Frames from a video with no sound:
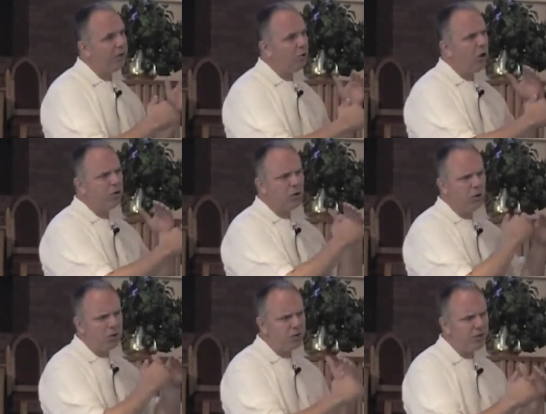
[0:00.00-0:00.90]
and they were all
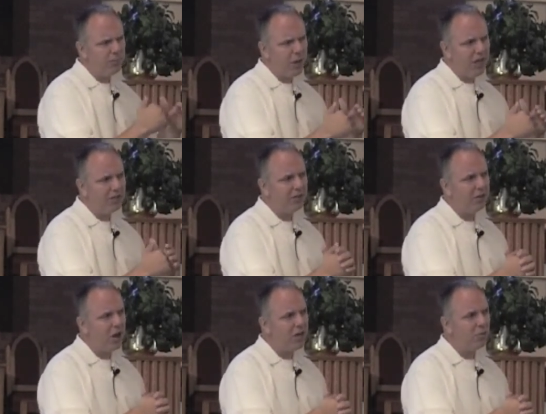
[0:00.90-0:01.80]
closely spaced, and
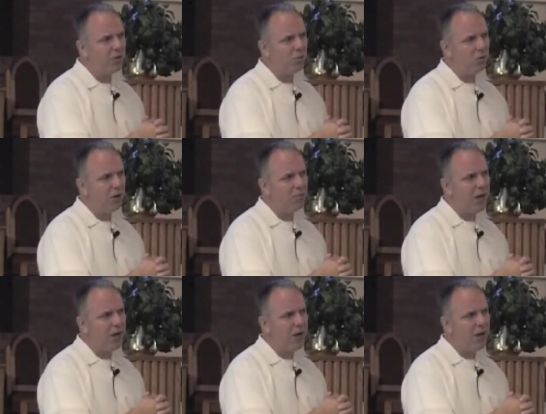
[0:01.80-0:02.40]
the doctor was worried